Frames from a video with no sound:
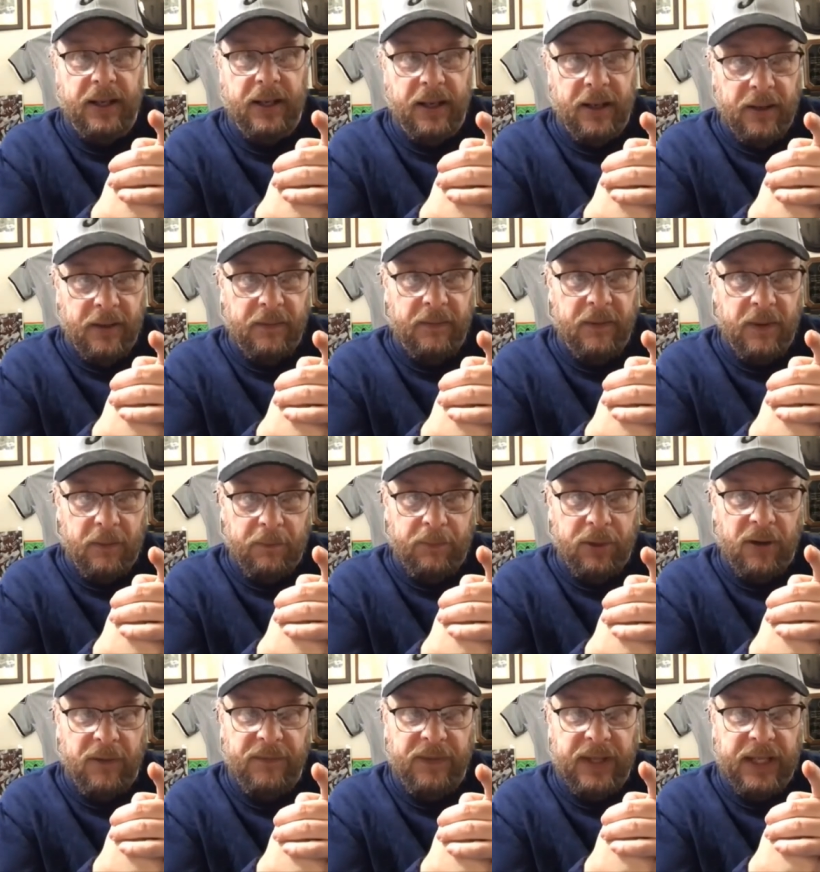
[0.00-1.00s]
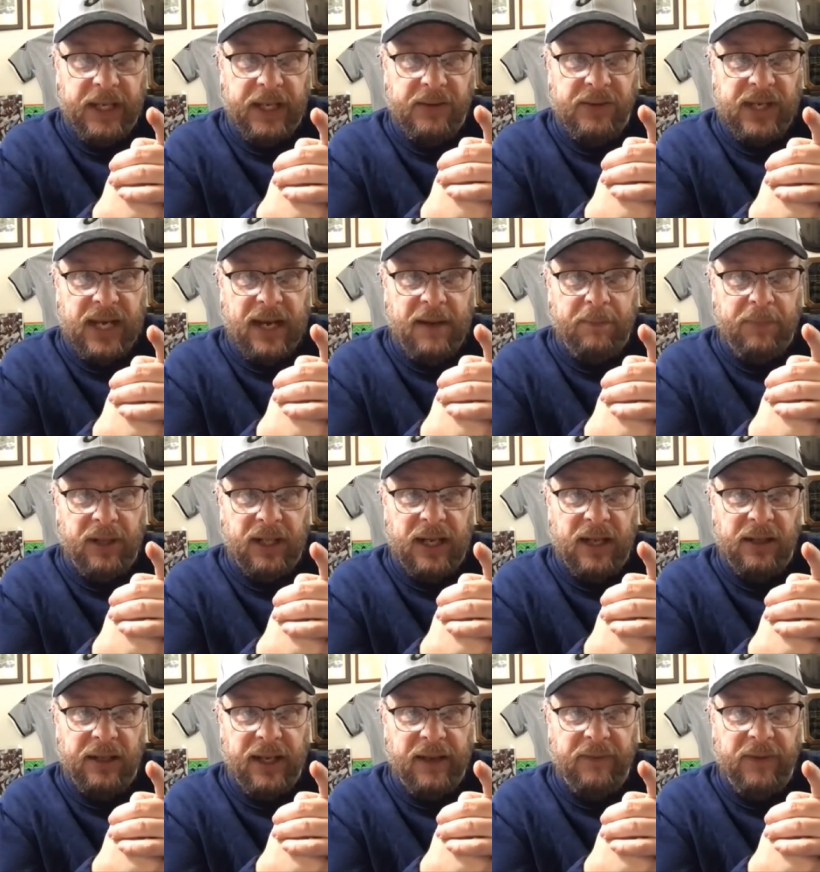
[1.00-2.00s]
a, a, perfect example I'll
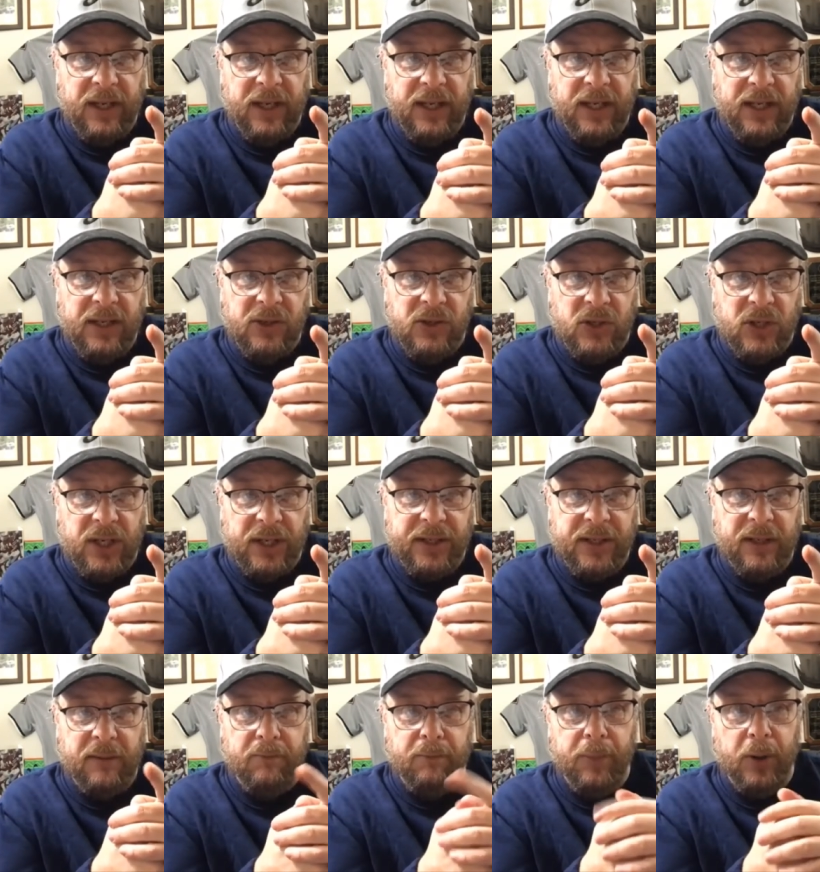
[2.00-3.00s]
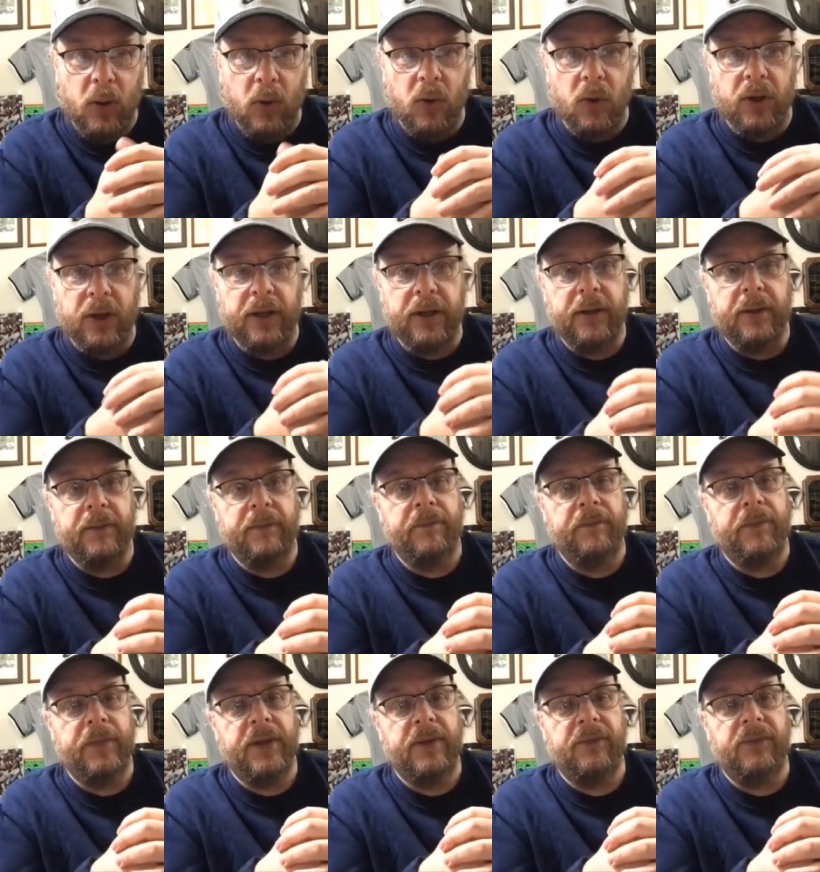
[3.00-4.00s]
give you is Justin Bour
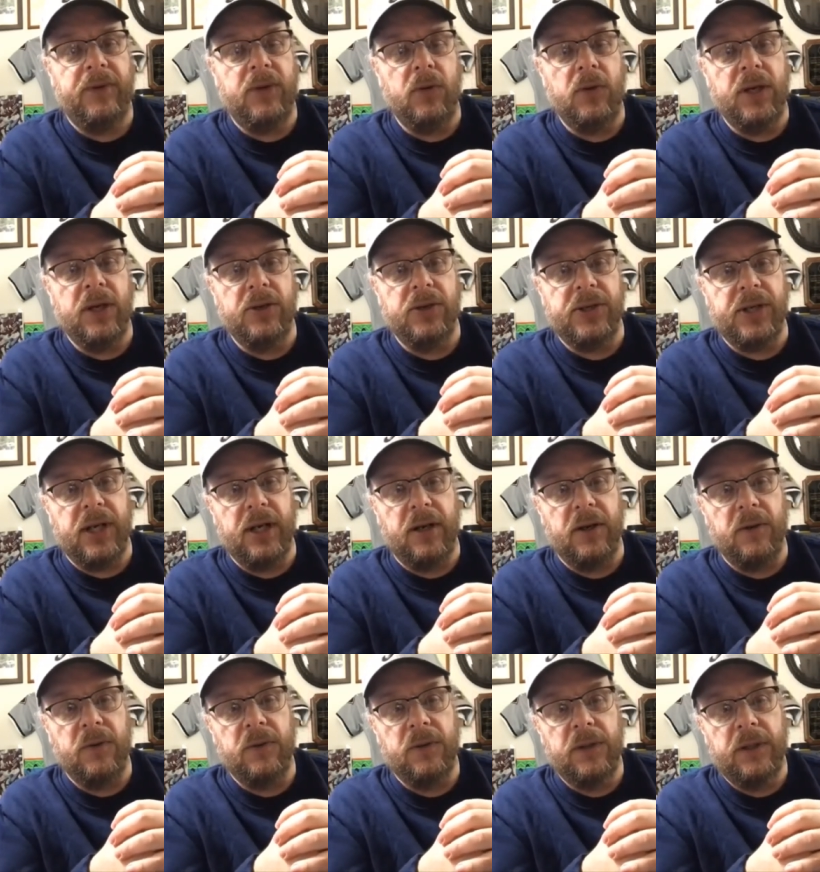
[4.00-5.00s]
a few years ago.